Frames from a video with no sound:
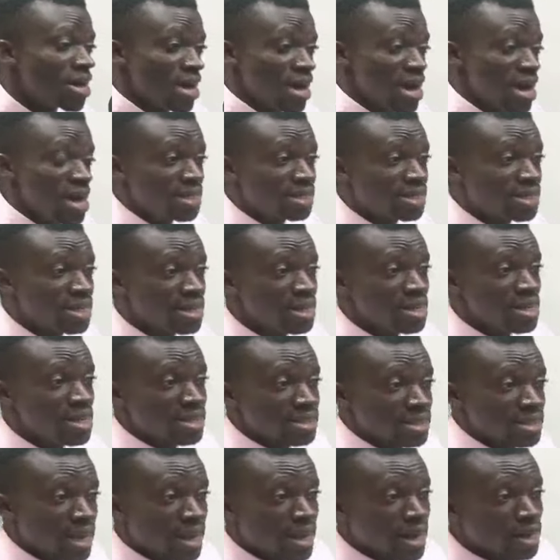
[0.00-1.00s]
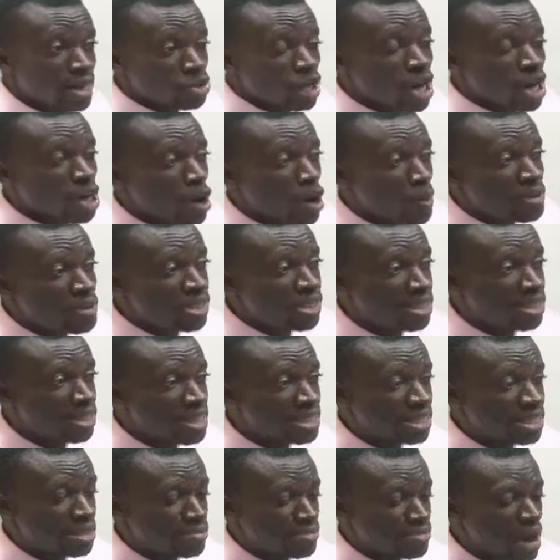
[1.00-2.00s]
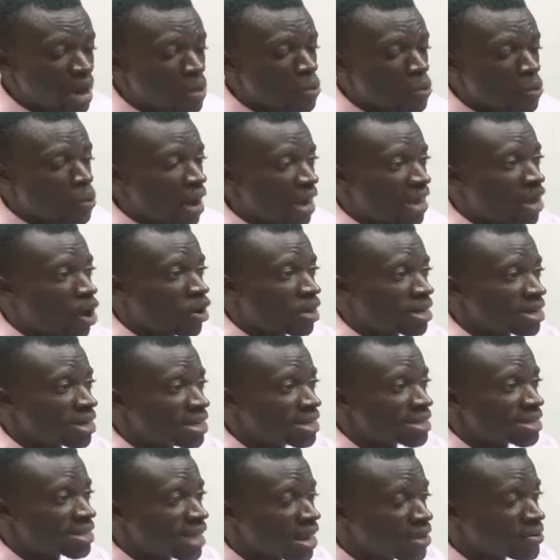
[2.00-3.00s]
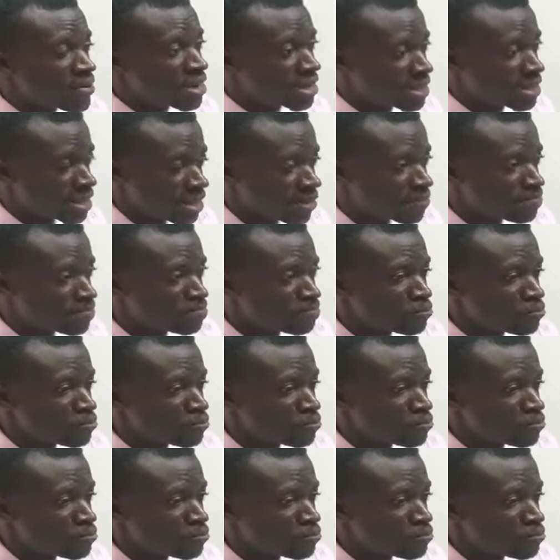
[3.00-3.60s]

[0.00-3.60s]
And the electoral commission don't even work on an integrity.